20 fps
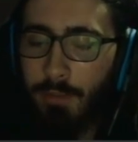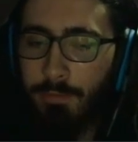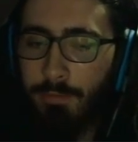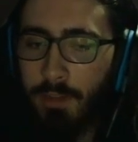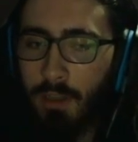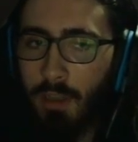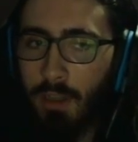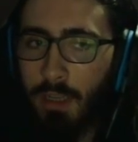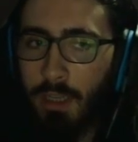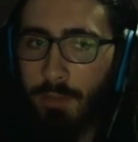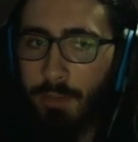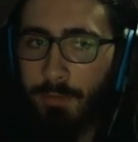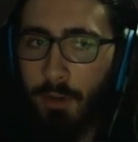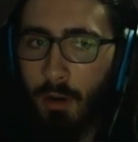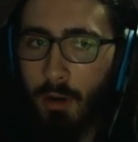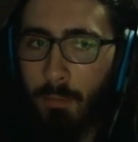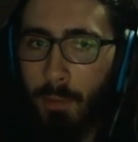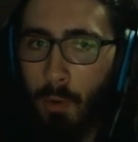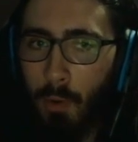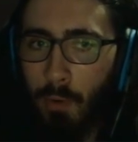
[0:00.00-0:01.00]
feel like if
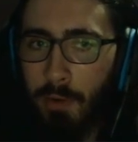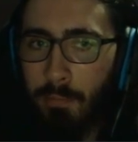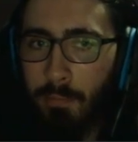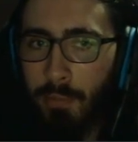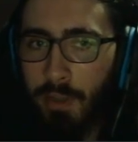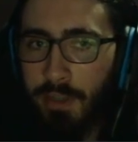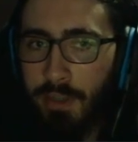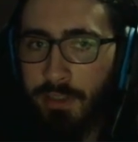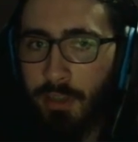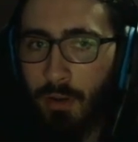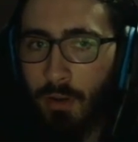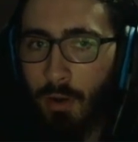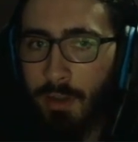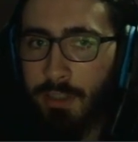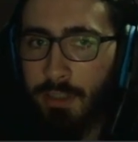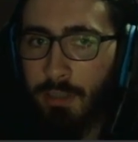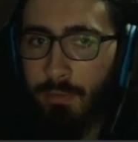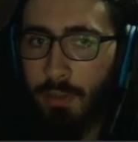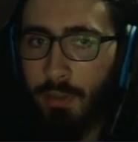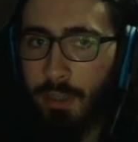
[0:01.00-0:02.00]
your opponent plays
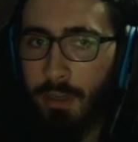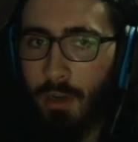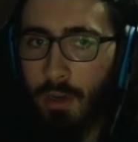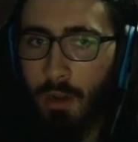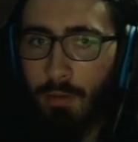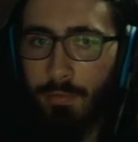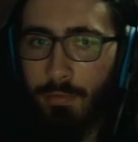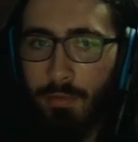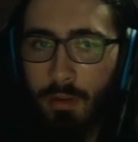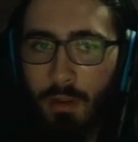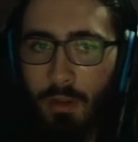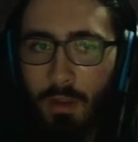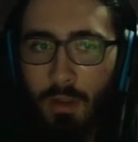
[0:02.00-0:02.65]
aggressively enough,